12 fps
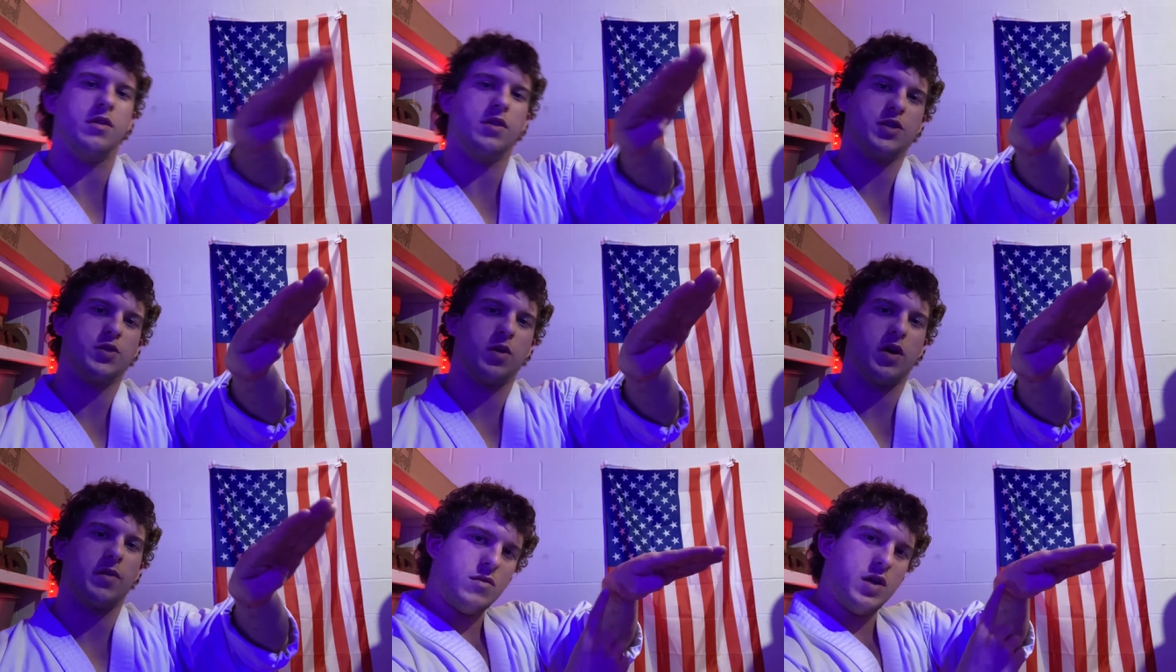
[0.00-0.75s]
this
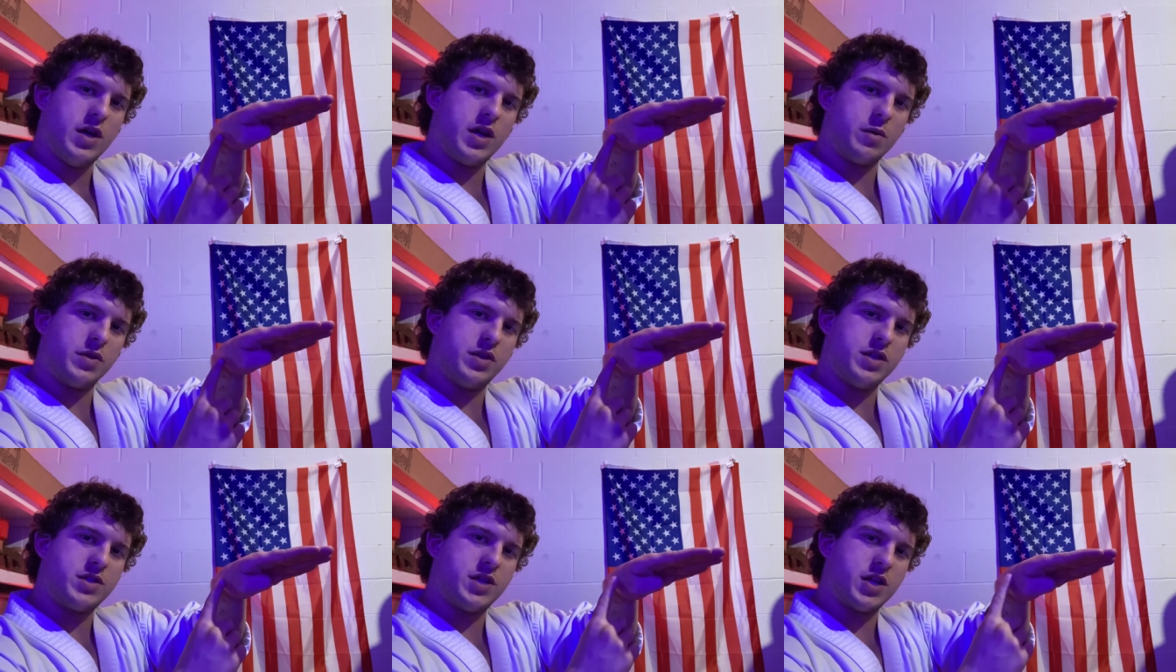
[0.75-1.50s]
way, hitting with
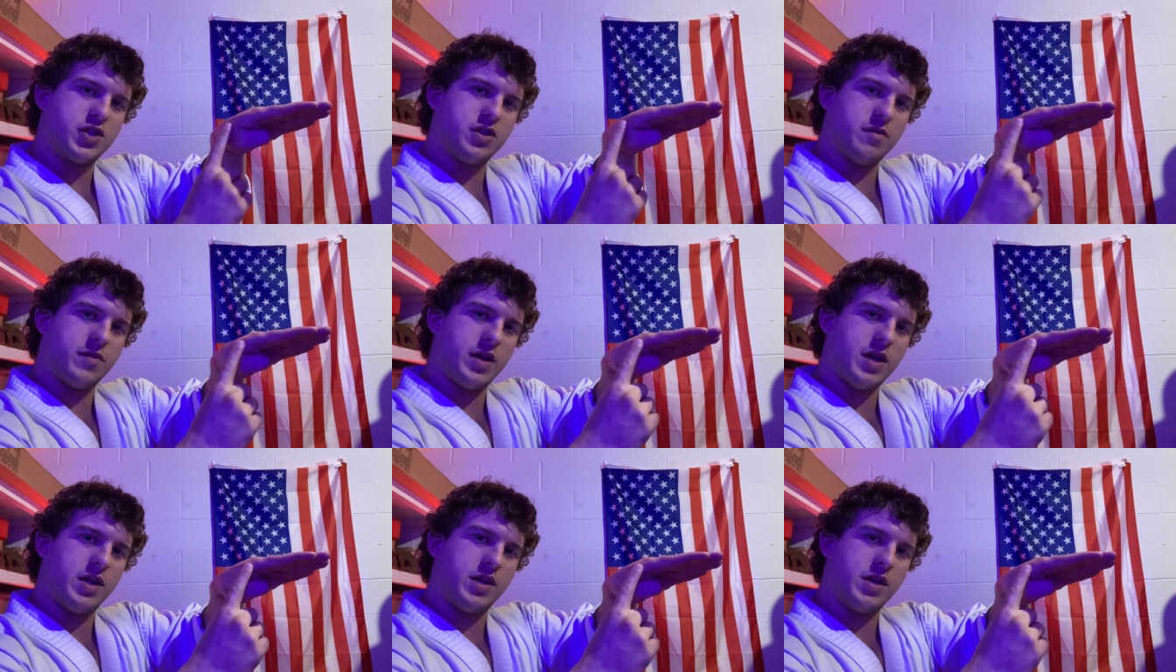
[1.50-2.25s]
this section of the
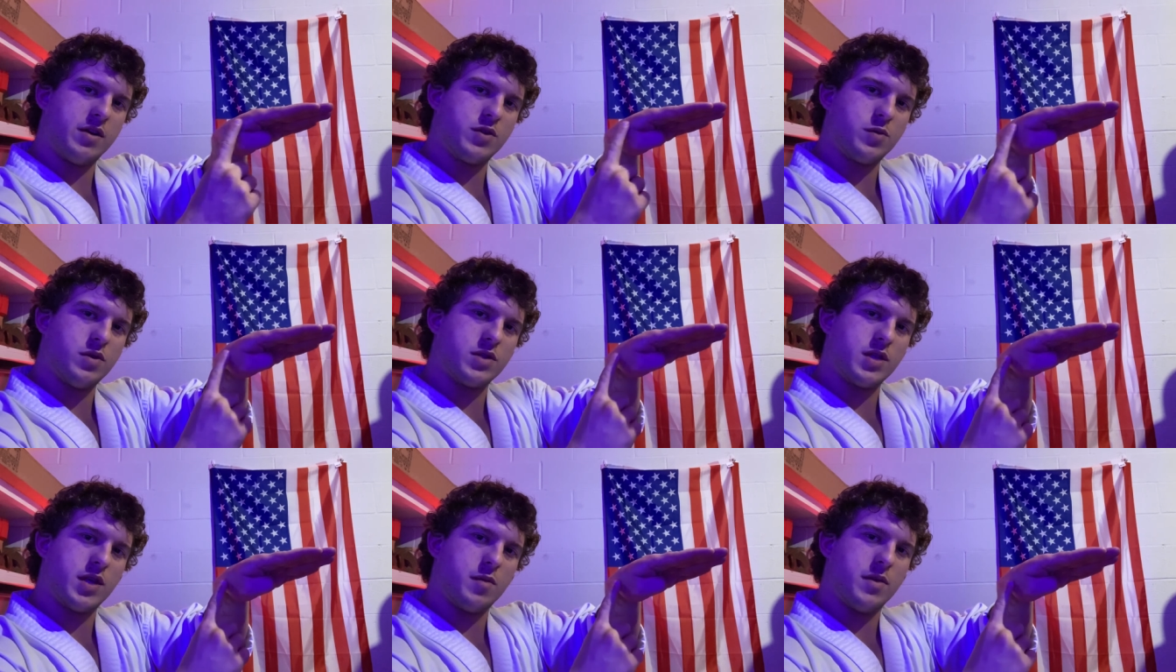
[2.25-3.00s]
hand here as well as a
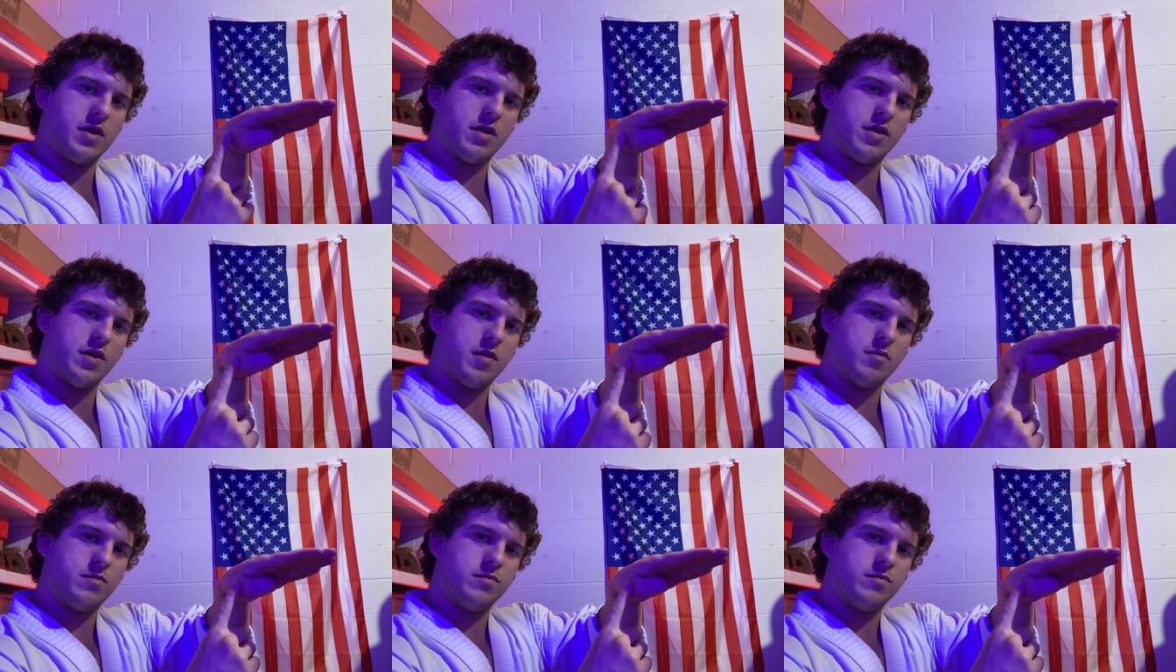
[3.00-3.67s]
little bit of the thumb.